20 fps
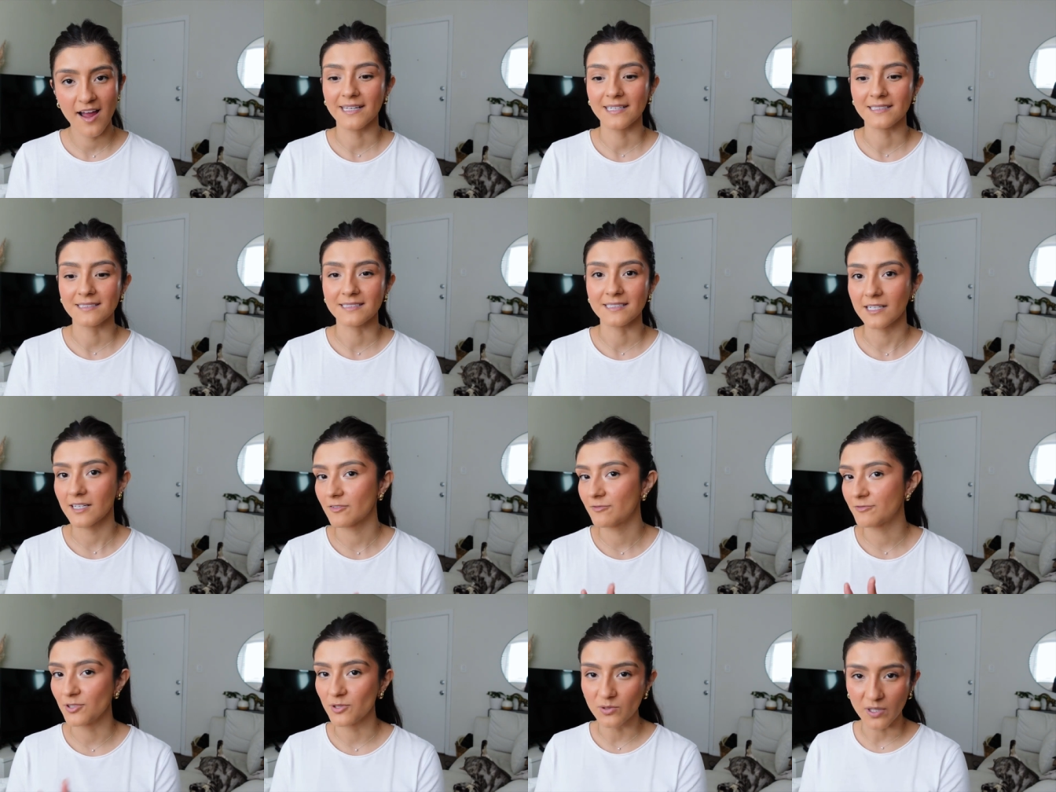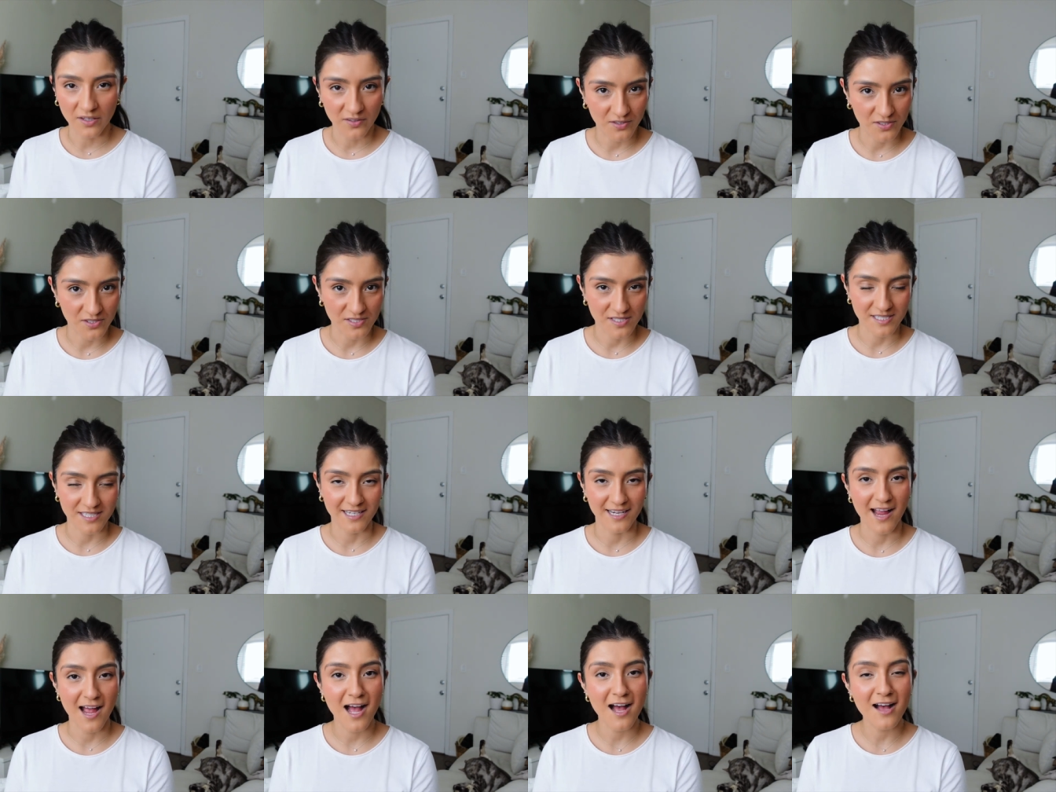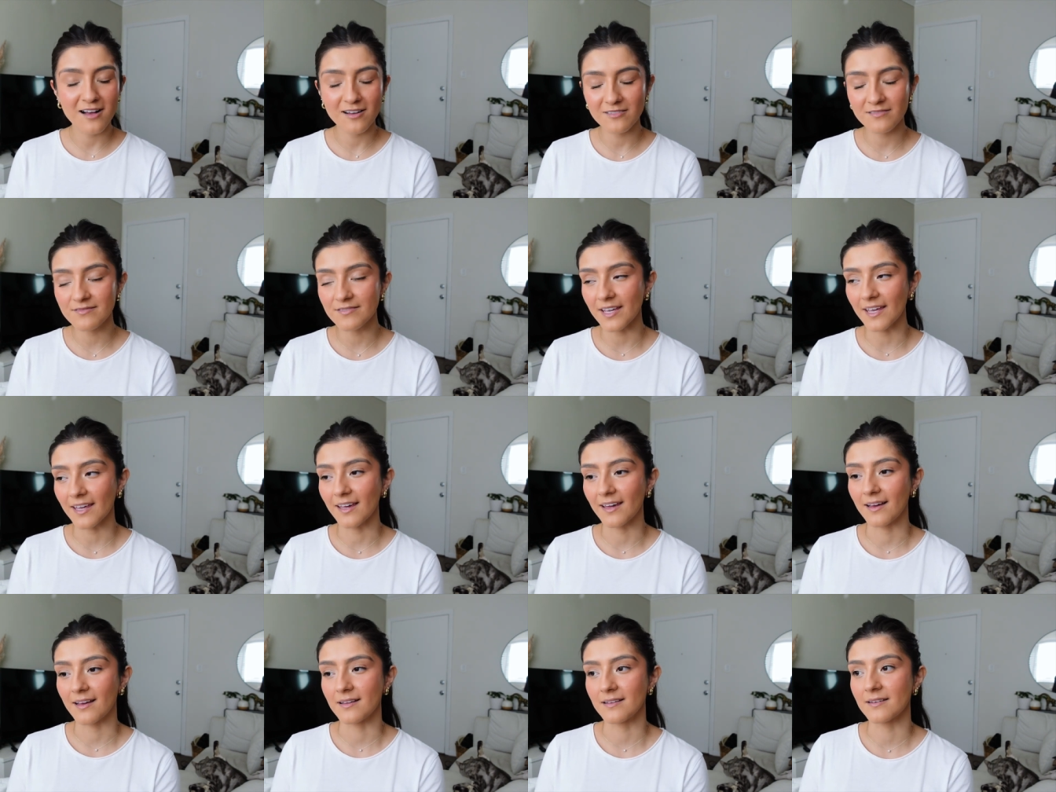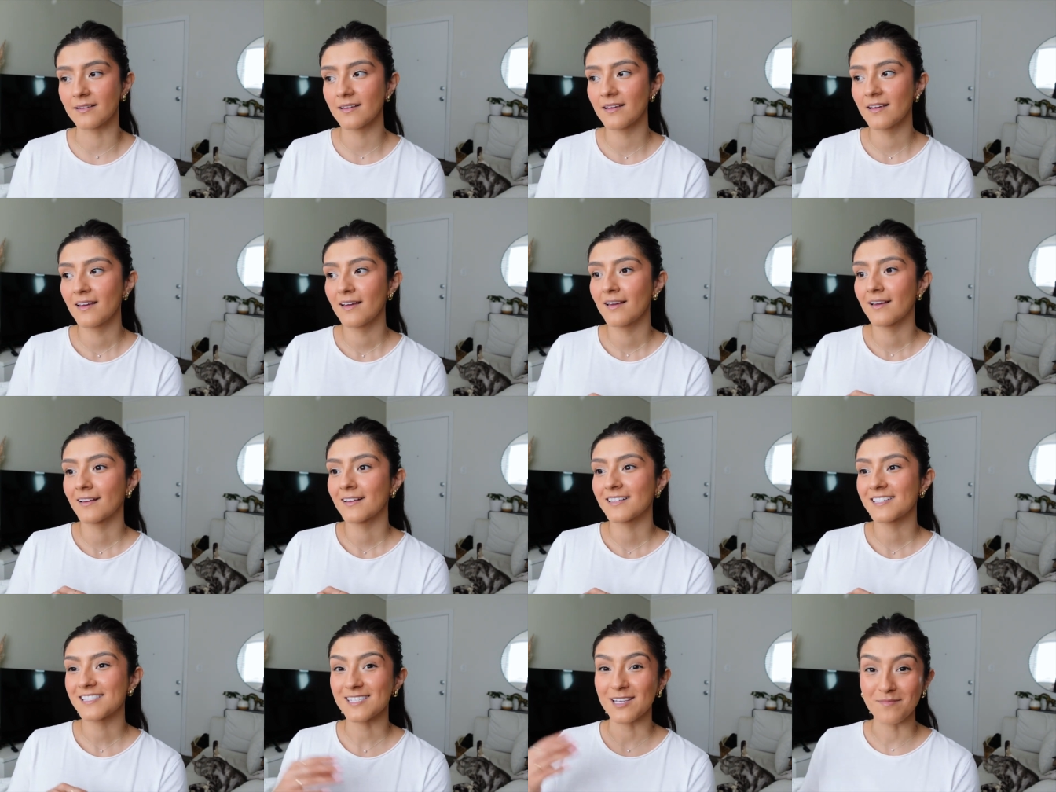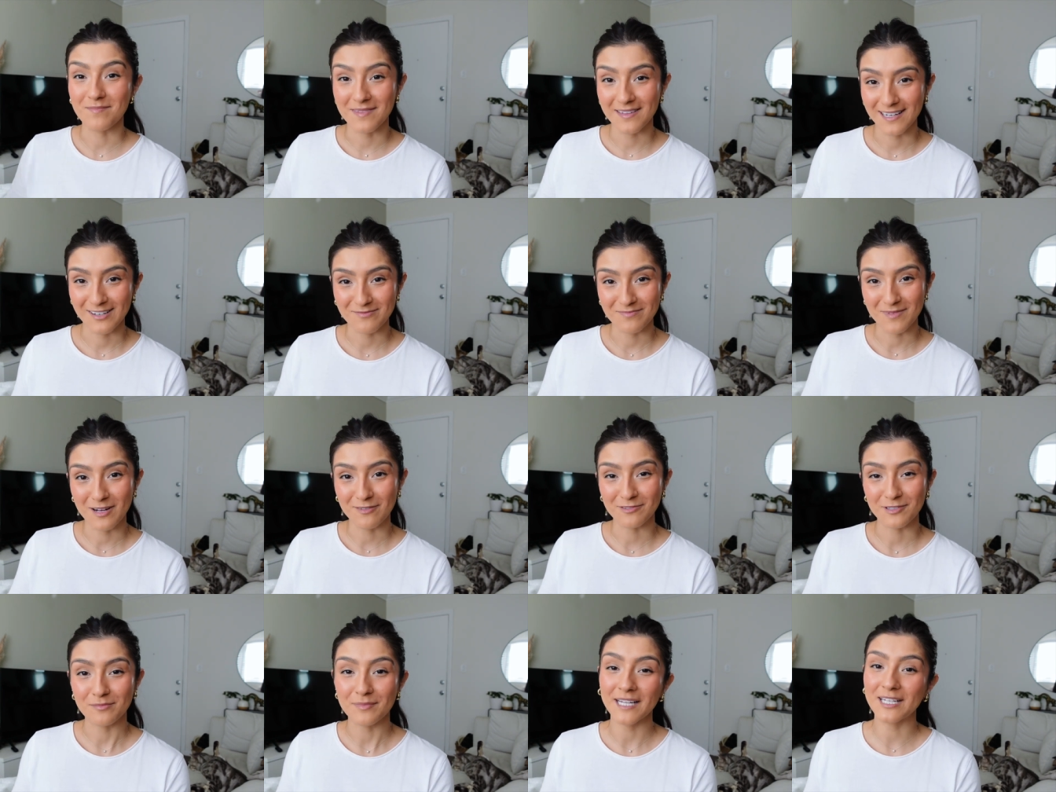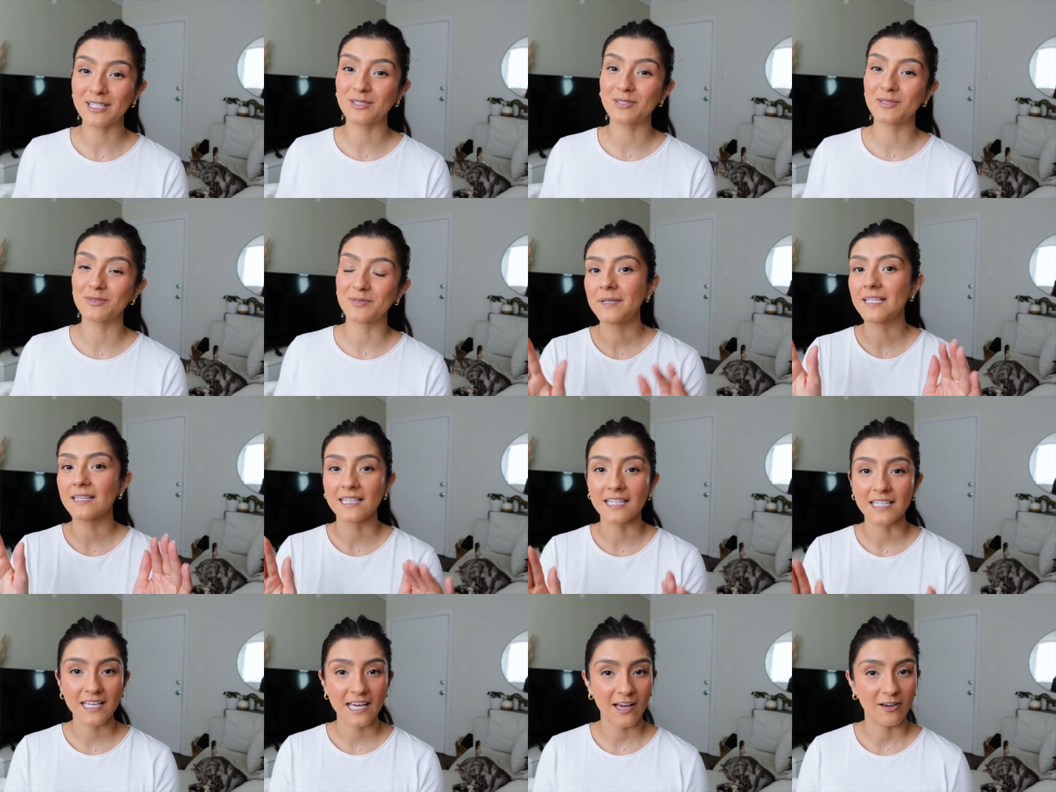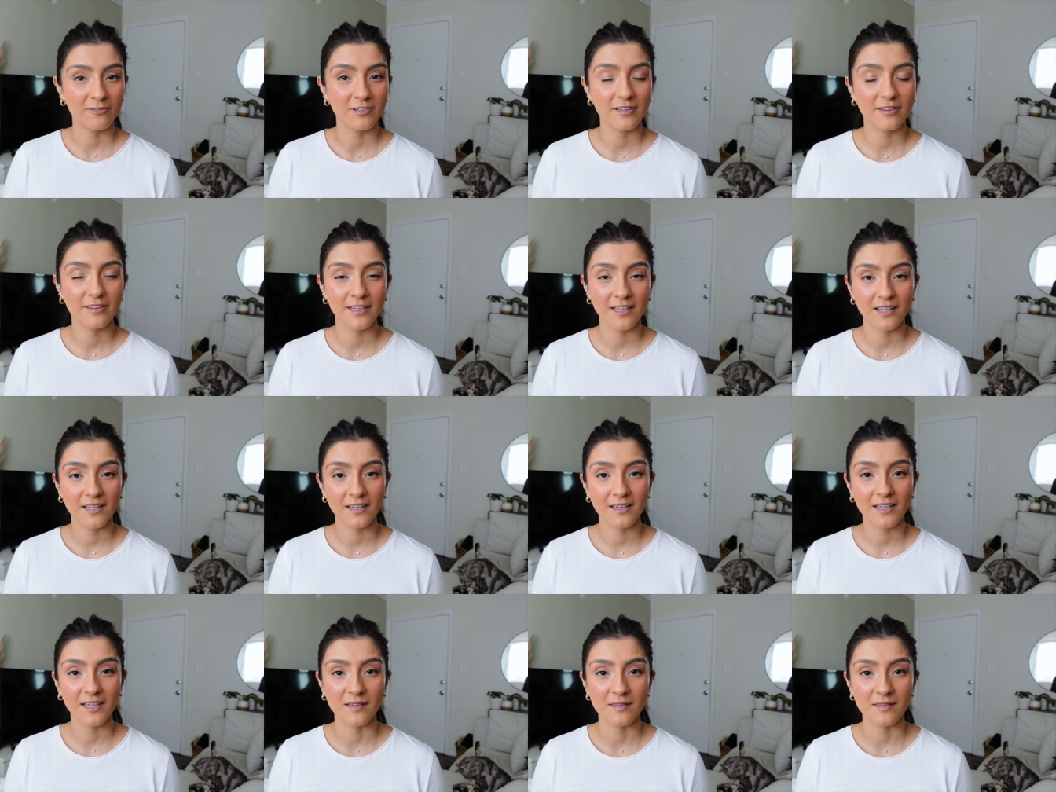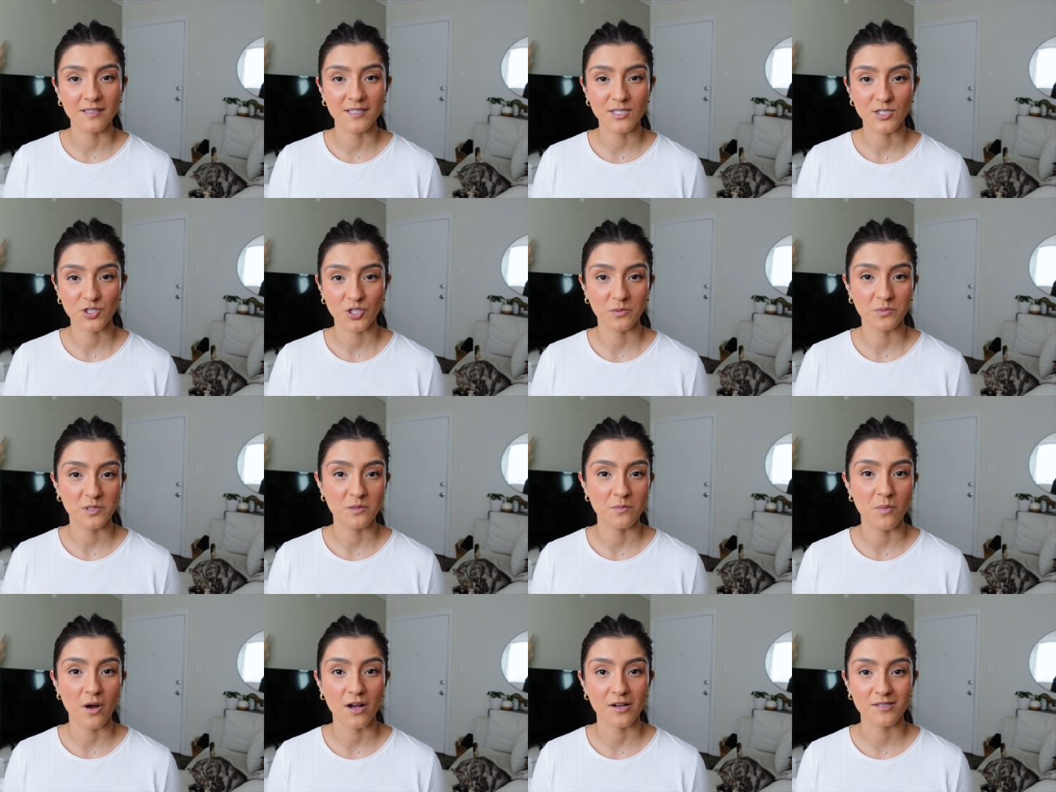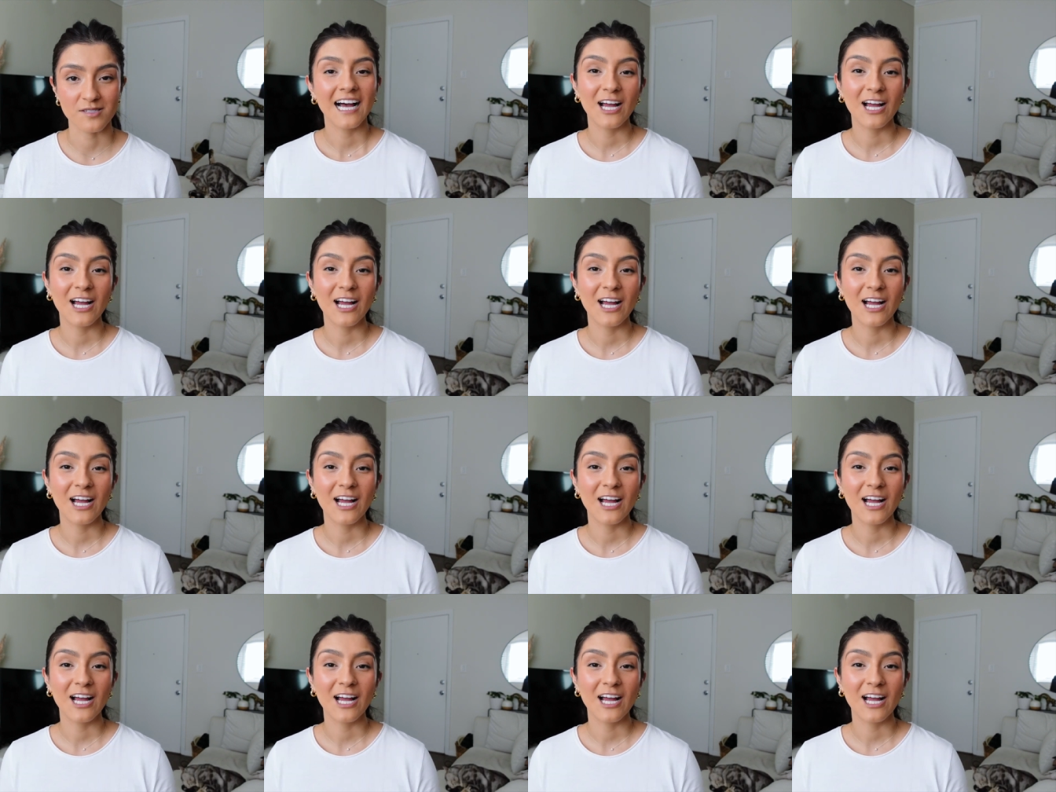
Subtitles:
and a few others that I have, and some that I bought for Michael. I'm gonna link everything in the description box.